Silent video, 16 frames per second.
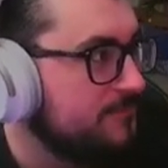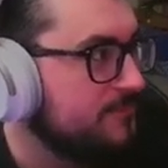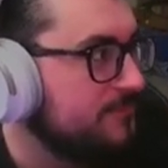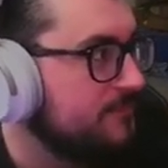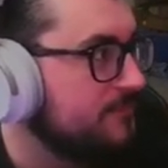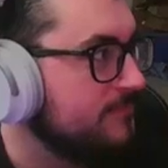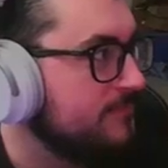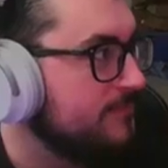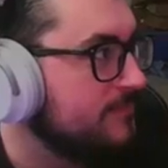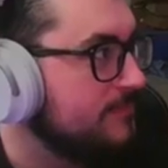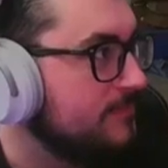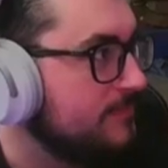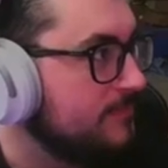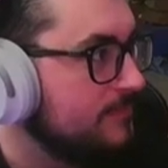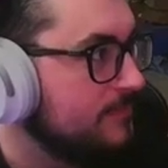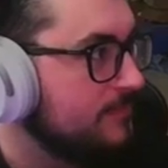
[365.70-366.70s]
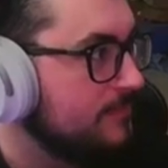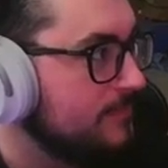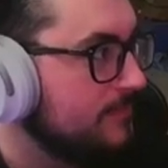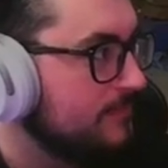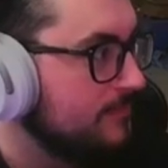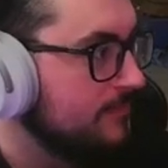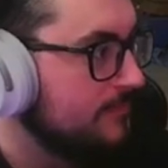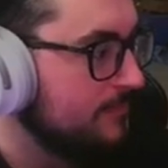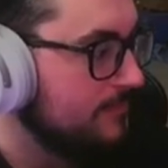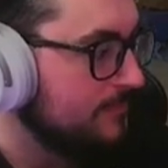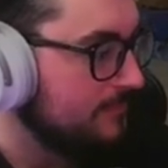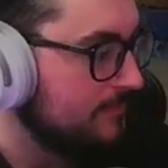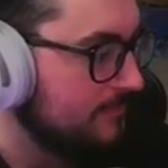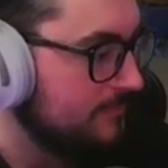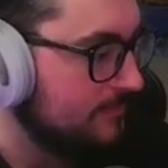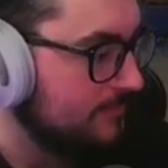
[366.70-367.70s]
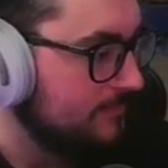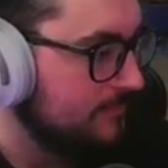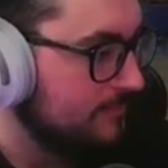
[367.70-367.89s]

(no one is talking)